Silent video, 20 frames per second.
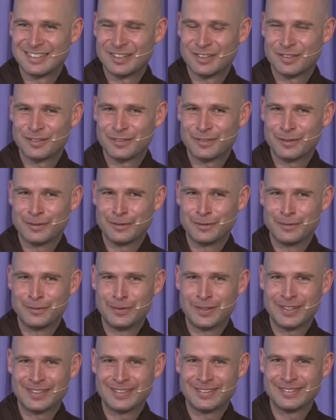
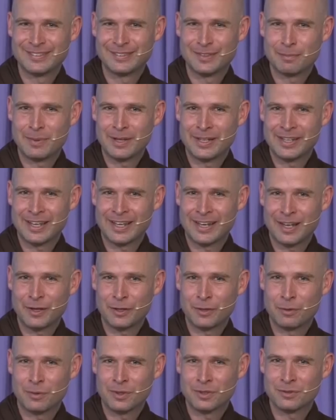So depending on how
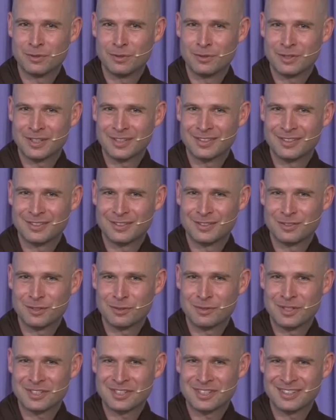you want to look at the
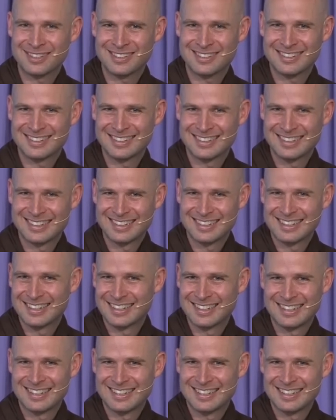situation,
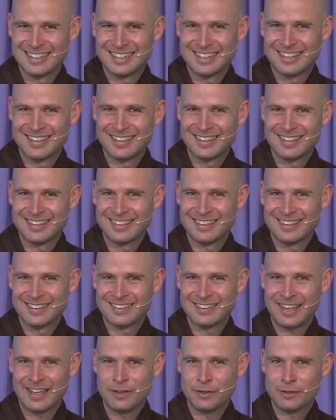
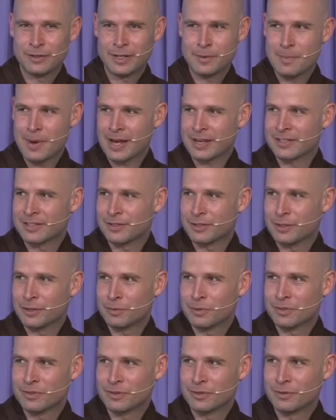Cyanobacteria
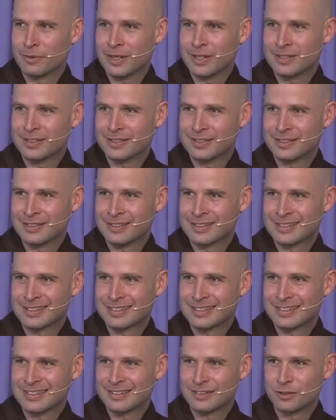was a great
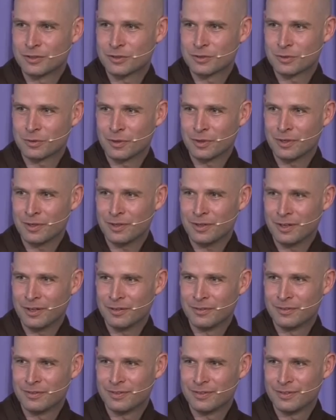destroyer
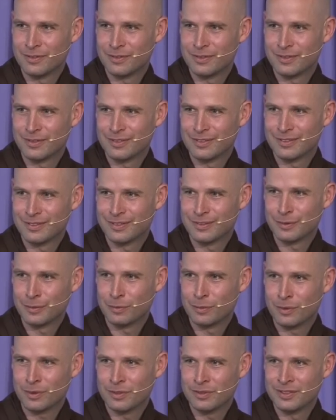of the
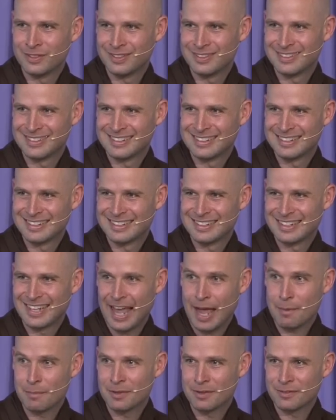world
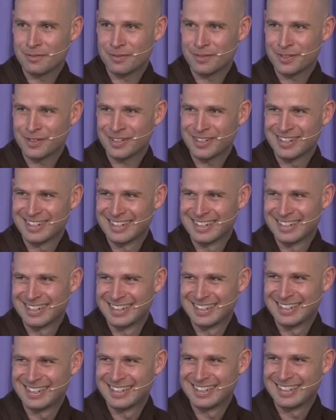atmosphere,
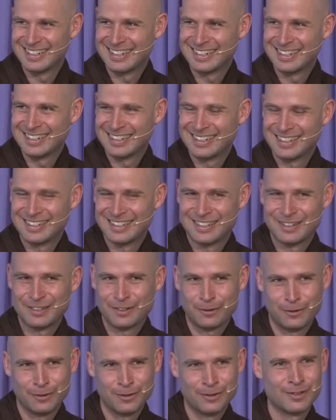
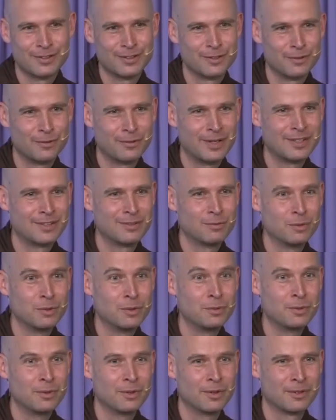or the great
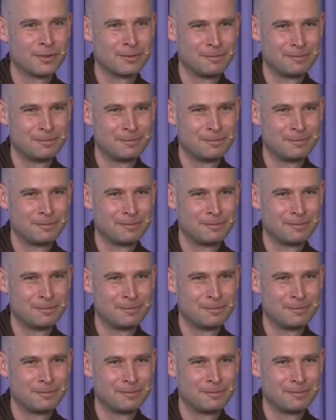renewer.